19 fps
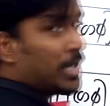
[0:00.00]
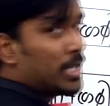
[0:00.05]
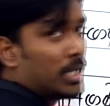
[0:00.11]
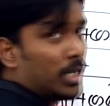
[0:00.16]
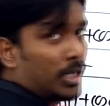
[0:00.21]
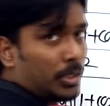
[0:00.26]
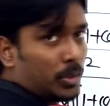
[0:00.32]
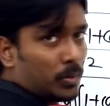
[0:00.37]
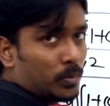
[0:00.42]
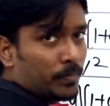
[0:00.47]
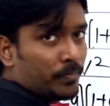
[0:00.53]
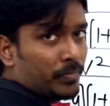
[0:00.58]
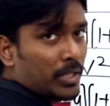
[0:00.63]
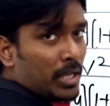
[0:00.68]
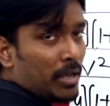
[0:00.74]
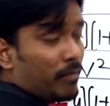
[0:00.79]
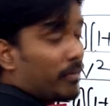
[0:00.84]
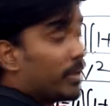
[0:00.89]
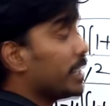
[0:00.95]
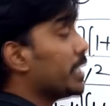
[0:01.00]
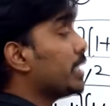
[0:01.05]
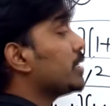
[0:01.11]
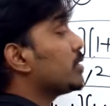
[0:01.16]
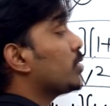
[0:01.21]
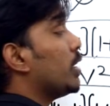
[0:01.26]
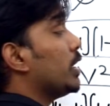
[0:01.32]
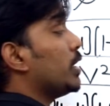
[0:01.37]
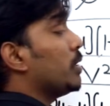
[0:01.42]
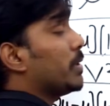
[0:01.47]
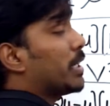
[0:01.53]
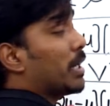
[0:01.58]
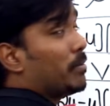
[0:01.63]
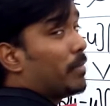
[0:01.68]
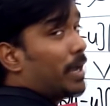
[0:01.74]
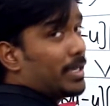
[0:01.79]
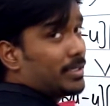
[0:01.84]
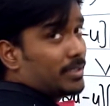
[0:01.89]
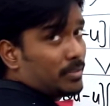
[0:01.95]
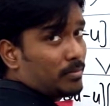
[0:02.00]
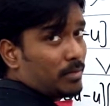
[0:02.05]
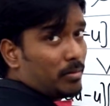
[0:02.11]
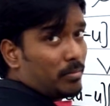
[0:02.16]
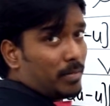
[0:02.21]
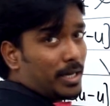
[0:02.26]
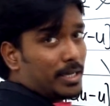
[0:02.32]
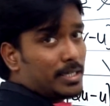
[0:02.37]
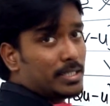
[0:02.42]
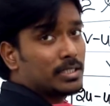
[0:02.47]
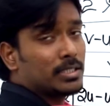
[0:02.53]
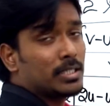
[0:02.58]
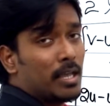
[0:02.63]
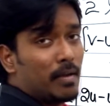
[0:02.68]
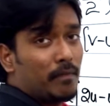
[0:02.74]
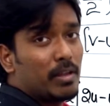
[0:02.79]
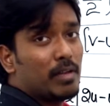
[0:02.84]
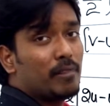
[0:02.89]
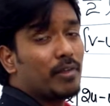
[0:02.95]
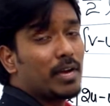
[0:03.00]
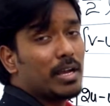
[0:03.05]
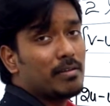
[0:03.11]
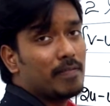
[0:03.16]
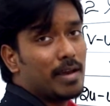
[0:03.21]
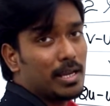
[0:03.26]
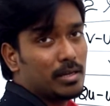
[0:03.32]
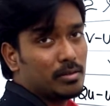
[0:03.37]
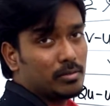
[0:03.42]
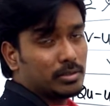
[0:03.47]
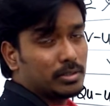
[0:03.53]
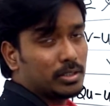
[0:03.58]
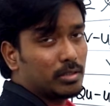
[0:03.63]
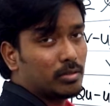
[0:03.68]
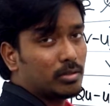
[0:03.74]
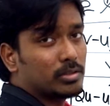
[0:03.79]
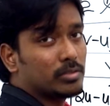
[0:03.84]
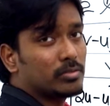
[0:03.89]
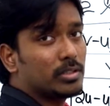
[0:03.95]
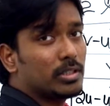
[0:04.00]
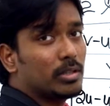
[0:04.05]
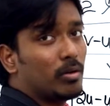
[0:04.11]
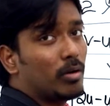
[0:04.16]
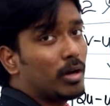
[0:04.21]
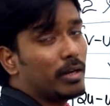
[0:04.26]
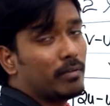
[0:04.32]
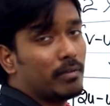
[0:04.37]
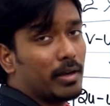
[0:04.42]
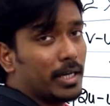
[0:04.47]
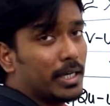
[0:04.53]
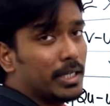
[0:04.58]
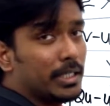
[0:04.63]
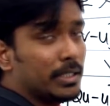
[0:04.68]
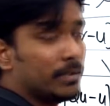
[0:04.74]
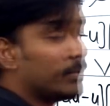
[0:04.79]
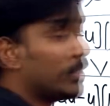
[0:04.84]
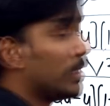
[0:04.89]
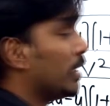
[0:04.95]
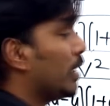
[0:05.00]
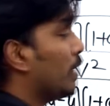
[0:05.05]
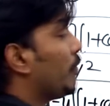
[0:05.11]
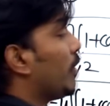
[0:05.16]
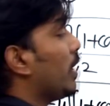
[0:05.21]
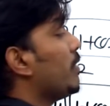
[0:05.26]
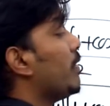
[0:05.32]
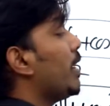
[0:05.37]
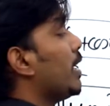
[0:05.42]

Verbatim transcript: by 2 when it is going to become maximum guys when phi value is equals to 0 or 180 if phi